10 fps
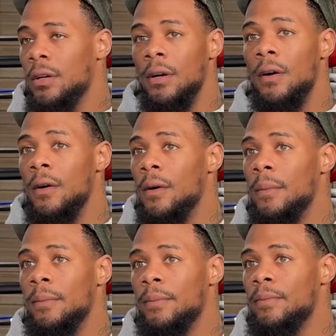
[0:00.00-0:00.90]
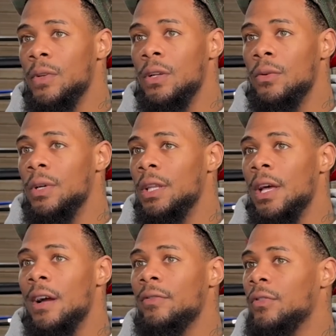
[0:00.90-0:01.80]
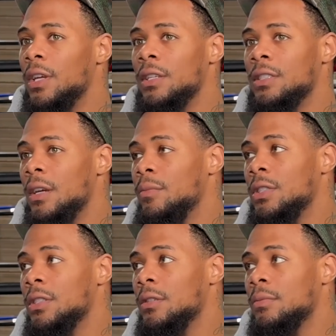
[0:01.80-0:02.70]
in line for that championship.